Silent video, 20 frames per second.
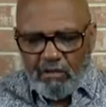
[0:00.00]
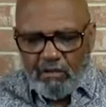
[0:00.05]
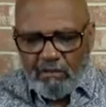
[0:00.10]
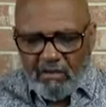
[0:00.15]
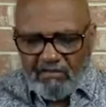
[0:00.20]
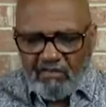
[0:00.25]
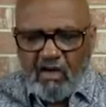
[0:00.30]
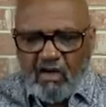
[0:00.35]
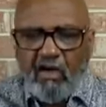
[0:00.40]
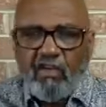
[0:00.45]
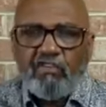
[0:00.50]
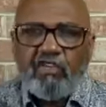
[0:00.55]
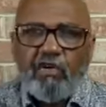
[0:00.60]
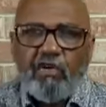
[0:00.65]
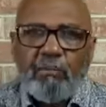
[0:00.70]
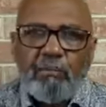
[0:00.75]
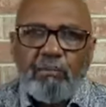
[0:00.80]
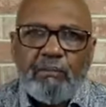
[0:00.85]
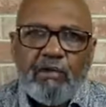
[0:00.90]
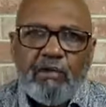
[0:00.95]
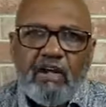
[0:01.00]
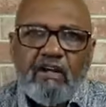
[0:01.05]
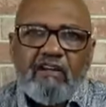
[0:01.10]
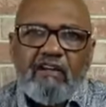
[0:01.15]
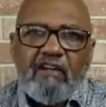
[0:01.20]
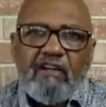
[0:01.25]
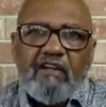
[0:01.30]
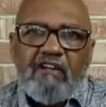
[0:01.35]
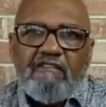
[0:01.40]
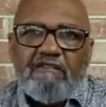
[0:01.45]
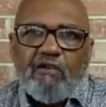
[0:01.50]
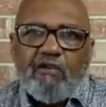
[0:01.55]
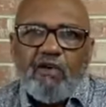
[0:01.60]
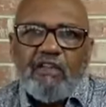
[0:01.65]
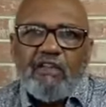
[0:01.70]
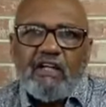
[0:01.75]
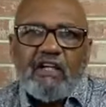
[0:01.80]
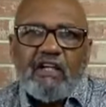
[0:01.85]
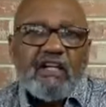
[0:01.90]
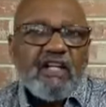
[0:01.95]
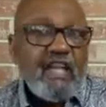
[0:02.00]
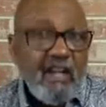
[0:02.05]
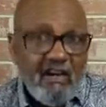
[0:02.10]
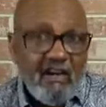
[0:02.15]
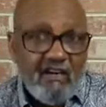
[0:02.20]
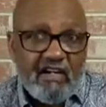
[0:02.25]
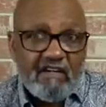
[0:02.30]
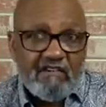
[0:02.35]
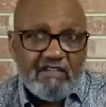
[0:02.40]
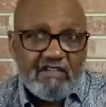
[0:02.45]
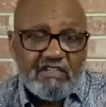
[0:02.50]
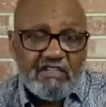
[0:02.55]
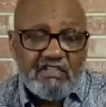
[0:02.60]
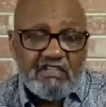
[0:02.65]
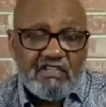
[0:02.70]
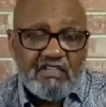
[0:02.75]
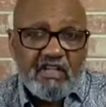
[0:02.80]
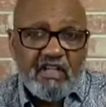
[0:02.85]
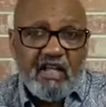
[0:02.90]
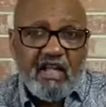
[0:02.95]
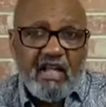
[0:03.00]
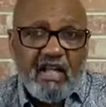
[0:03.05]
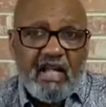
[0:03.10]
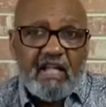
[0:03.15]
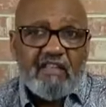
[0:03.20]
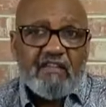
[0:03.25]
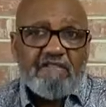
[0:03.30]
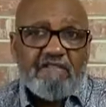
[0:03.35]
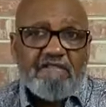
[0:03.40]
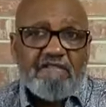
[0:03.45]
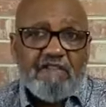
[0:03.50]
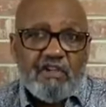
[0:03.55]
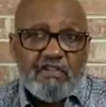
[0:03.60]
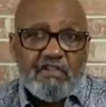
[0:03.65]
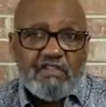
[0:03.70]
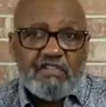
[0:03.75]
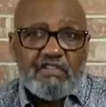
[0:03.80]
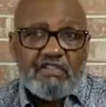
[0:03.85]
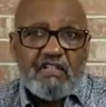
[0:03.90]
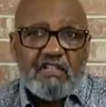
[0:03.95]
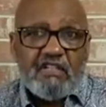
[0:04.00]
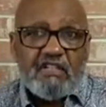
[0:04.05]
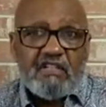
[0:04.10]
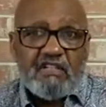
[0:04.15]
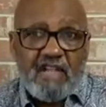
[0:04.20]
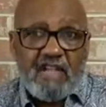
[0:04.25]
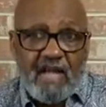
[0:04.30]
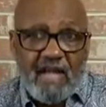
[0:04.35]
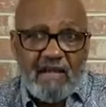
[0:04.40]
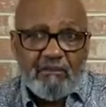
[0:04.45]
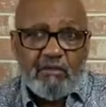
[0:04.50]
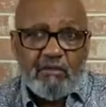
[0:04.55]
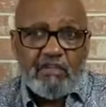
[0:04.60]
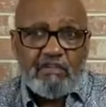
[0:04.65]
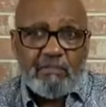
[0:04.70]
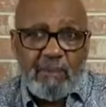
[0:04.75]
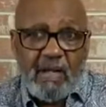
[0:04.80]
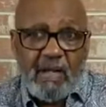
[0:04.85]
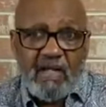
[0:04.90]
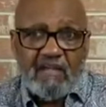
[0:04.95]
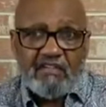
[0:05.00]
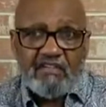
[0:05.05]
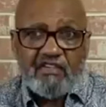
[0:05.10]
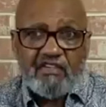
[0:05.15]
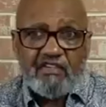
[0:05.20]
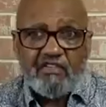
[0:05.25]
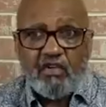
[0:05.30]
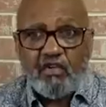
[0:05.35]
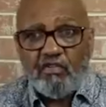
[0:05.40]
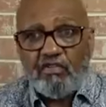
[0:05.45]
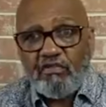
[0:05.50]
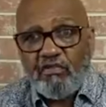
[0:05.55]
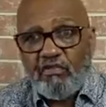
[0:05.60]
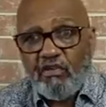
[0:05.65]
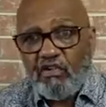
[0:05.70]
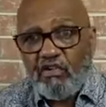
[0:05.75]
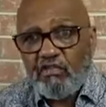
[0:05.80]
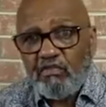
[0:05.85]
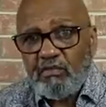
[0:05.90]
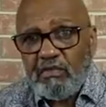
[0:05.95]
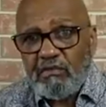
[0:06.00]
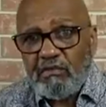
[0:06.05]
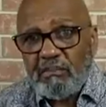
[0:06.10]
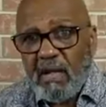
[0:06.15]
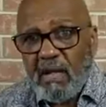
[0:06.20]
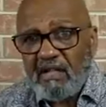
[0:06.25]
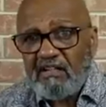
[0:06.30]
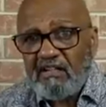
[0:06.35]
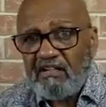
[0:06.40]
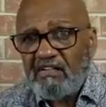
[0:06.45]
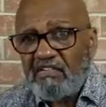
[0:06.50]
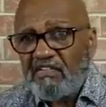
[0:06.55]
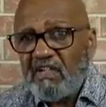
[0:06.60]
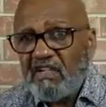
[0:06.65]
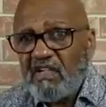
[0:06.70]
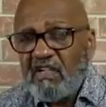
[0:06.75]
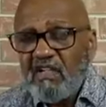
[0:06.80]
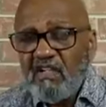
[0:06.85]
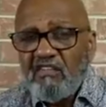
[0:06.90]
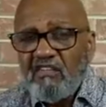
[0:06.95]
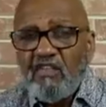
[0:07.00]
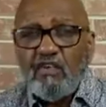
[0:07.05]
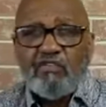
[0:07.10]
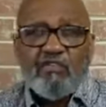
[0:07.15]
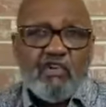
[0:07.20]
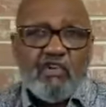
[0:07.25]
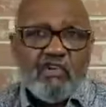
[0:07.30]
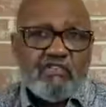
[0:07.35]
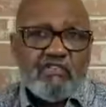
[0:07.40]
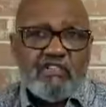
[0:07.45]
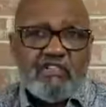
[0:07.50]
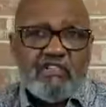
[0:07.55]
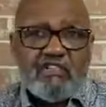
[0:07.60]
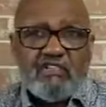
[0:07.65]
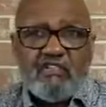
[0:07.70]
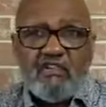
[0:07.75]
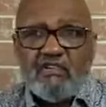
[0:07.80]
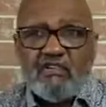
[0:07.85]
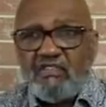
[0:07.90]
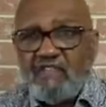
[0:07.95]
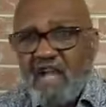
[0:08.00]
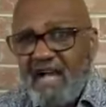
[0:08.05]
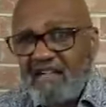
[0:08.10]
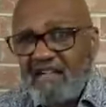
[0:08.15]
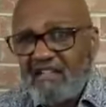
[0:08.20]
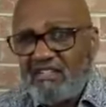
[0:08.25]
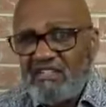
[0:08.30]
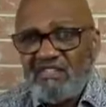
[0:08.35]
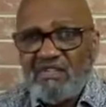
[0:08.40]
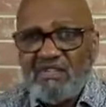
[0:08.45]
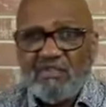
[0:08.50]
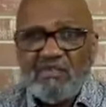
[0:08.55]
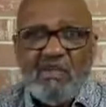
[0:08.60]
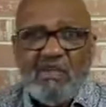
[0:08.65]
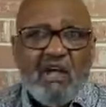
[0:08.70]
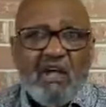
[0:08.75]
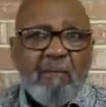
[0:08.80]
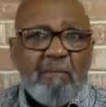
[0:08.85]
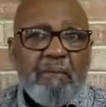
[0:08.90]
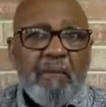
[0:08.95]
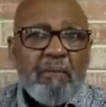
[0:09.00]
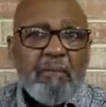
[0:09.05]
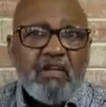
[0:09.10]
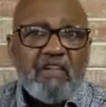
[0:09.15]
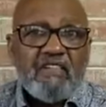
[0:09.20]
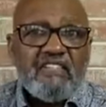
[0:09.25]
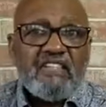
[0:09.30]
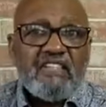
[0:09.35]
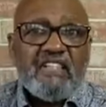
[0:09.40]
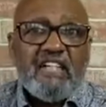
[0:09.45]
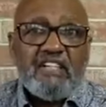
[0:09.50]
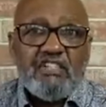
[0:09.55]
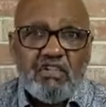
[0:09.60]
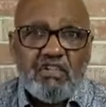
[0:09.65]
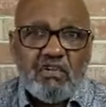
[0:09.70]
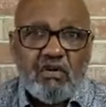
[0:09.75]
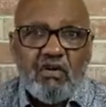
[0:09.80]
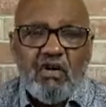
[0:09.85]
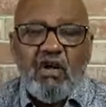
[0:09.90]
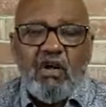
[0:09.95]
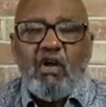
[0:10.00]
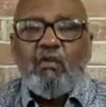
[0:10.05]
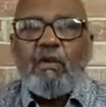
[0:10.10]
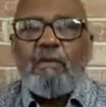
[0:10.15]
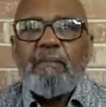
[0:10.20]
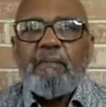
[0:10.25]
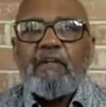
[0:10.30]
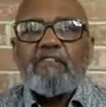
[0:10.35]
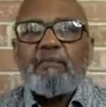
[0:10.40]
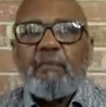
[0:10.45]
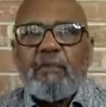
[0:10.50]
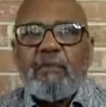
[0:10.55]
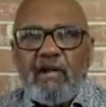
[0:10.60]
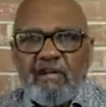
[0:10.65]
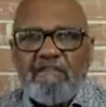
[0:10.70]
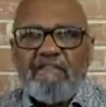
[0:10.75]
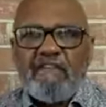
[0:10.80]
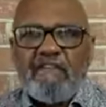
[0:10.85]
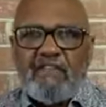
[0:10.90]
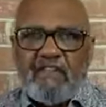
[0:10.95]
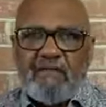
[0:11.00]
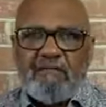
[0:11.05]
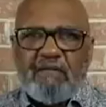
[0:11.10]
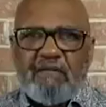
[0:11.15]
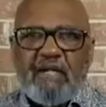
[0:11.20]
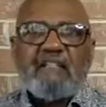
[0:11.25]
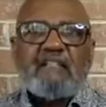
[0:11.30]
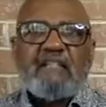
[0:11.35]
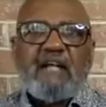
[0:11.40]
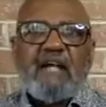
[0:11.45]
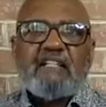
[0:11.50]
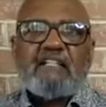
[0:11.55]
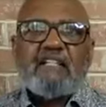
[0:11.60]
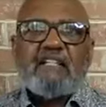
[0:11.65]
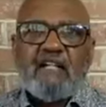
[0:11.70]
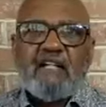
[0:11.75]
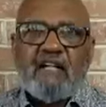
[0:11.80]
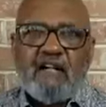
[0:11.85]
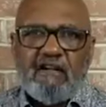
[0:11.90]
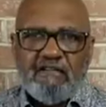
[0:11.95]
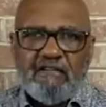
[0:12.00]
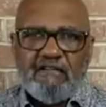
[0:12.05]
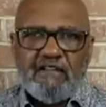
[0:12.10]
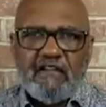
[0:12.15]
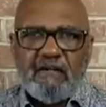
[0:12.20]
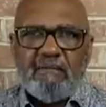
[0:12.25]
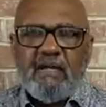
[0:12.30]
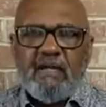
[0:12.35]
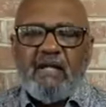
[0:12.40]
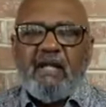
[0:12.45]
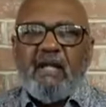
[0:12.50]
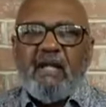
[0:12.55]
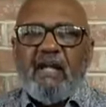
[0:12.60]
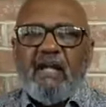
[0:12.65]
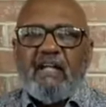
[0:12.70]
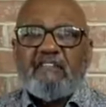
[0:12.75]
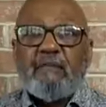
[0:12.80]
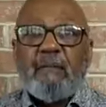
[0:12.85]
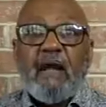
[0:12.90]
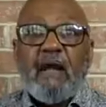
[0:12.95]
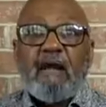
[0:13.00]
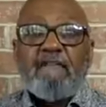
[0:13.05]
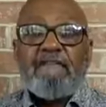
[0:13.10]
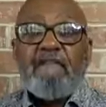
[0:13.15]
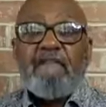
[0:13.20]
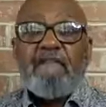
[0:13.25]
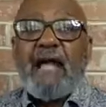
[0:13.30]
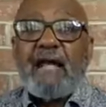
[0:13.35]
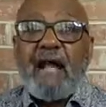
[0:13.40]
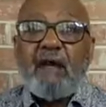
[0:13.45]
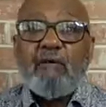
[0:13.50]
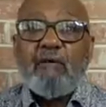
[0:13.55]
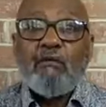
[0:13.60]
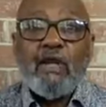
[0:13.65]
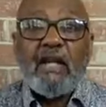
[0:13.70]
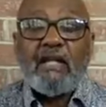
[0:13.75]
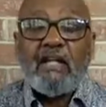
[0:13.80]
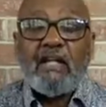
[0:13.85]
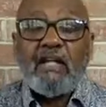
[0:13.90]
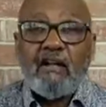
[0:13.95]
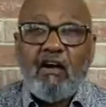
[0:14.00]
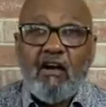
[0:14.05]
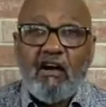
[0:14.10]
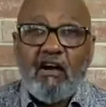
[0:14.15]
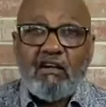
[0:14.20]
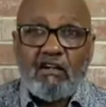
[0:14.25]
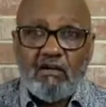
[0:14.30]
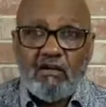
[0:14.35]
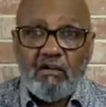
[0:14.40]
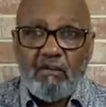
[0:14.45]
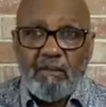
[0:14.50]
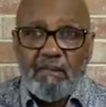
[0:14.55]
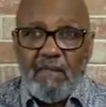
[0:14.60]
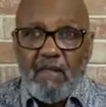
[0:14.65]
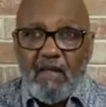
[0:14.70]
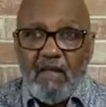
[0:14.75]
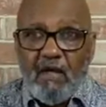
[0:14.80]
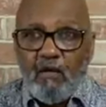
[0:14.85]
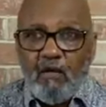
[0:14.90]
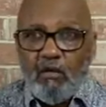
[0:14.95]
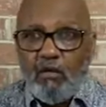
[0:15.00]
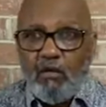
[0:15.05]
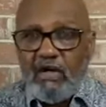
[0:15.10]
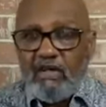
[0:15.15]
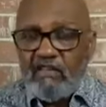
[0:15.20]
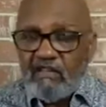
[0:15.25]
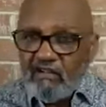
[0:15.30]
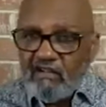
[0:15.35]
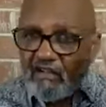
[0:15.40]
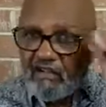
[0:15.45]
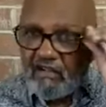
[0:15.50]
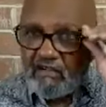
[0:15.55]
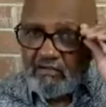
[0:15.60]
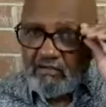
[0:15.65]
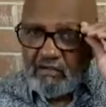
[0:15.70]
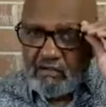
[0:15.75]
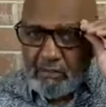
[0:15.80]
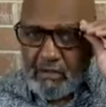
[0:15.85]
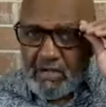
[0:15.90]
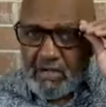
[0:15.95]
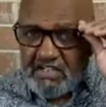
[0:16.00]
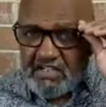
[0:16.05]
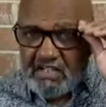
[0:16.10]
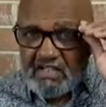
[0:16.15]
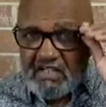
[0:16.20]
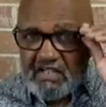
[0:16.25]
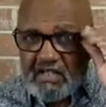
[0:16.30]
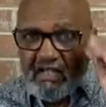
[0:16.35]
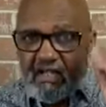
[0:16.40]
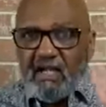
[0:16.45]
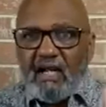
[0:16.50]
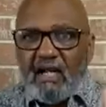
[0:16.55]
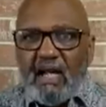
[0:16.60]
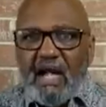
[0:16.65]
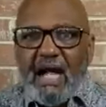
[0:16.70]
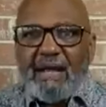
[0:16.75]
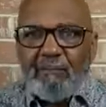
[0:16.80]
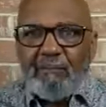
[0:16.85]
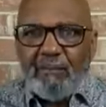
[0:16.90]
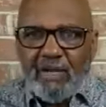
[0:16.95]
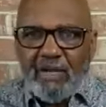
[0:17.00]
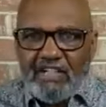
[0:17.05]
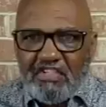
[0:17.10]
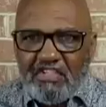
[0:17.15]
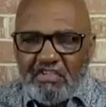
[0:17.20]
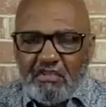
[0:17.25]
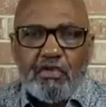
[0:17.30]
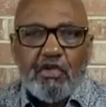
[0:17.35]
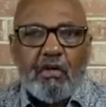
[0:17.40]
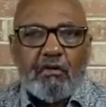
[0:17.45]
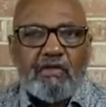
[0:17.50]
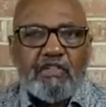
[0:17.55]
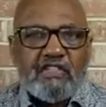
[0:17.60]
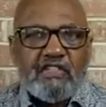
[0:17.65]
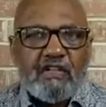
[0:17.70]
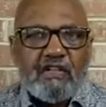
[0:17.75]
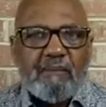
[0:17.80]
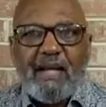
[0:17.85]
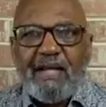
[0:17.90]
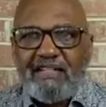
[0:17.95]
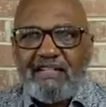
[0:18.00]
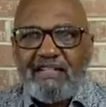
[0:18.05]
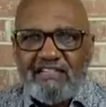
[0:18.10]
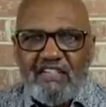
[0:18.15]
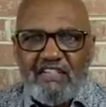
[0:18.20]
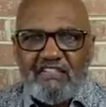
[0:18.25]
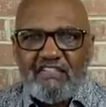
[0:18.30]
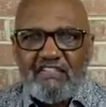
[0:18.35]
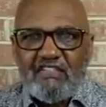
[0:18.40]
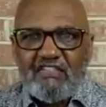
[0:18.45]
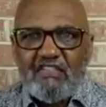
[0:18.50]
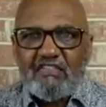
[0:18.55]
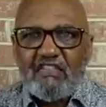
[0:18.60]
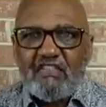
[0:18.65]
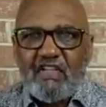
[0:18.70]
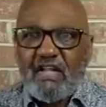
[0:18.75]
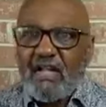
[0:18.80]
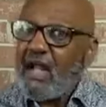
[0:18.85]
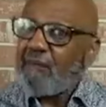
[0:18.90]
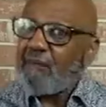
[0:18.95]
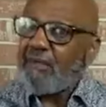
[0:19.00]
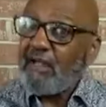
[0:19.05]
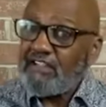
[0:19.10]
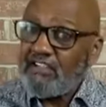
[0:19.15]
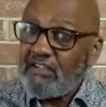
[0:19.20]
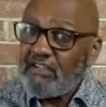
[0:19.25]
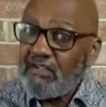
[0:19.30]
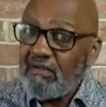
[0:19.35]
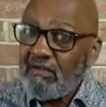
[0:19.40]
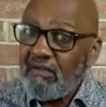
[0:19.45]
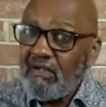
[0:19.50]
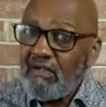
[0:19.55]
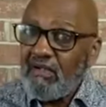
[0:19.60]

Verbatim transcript: We must also pray for the caregivers and the first time responders. The first responders, those nurses, those doctors, those people essential. We must pray for them and ask to cover them. As a matter of fact, I read an article where the expression "God bless you," you know, somebody sneezes, you say "God bless you."